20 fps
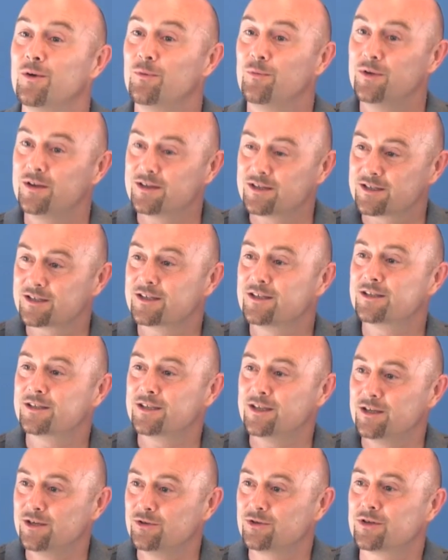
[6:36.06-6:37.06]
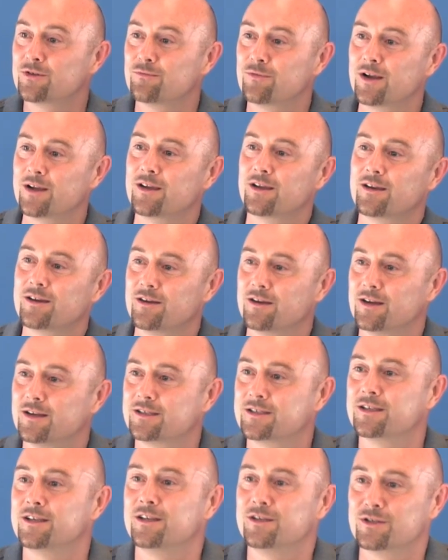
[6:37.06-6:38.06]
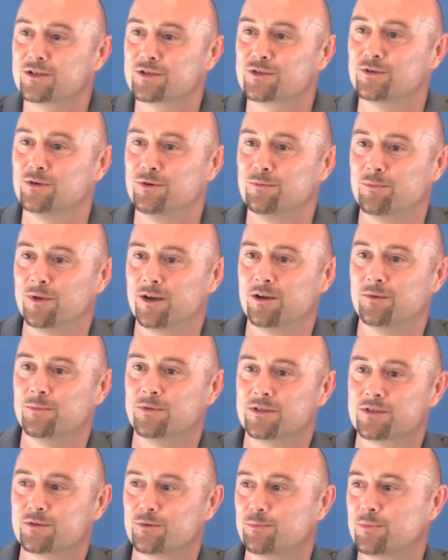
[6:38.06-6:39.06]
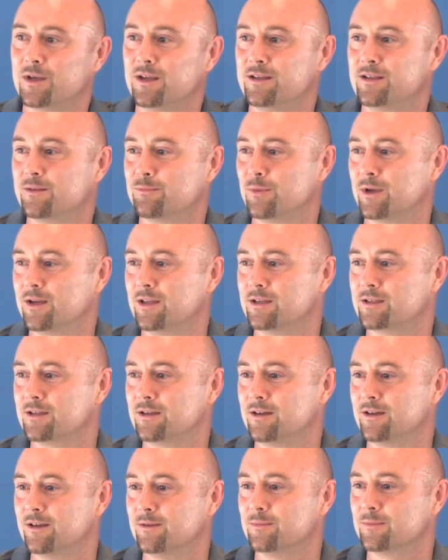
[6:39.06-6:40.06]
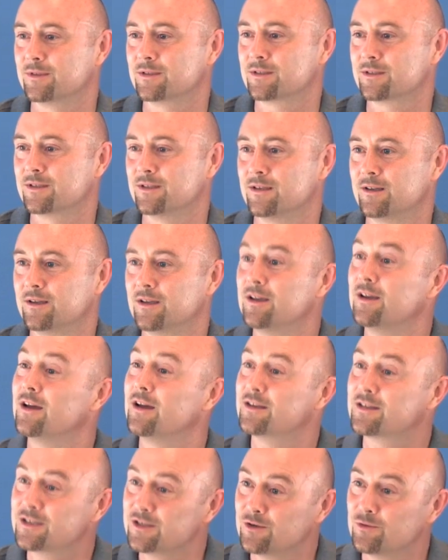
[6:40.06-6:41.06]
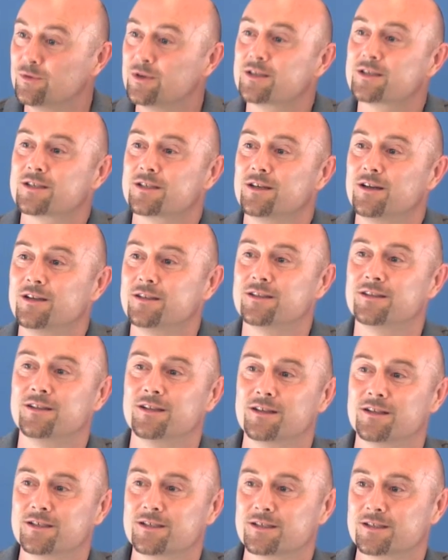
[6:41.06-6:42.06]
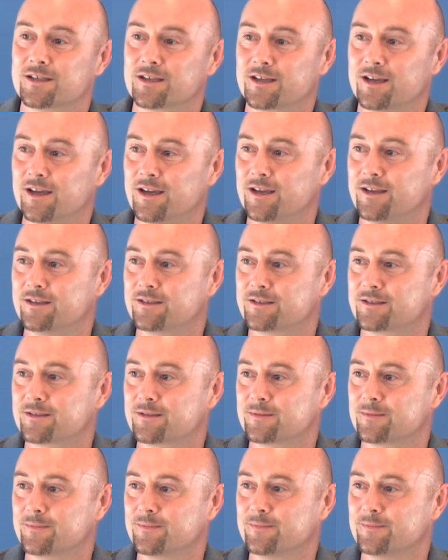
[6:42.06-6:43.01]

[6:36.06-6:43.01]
We just continue to recognize it in short moments repeated many times until we're certain that this is the case.